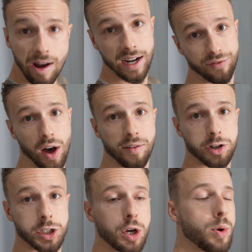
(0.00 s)
any further
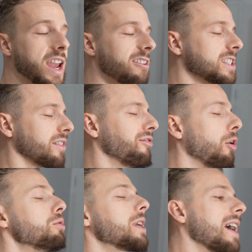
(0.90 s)
ado, here is a
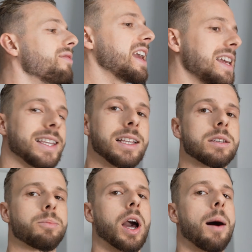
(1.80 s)
full day of eating to
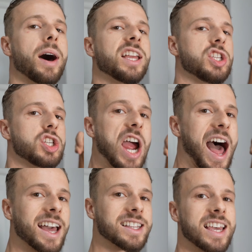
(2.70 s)
become a
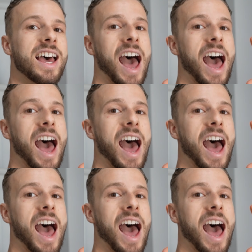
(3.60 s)
jacked,